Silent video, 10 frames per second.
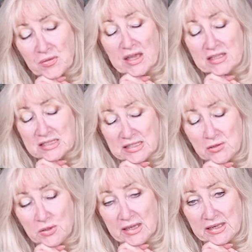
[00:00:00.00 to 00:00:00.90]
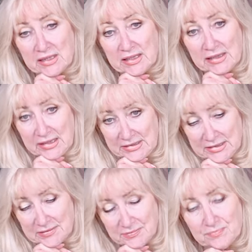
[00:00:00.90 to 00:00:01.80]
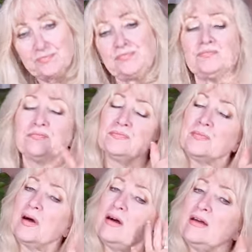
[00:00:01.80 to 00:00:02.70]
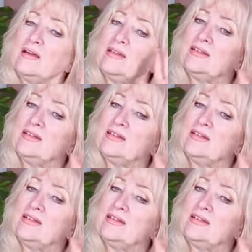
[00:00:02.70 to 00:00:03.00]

I'll see you again later.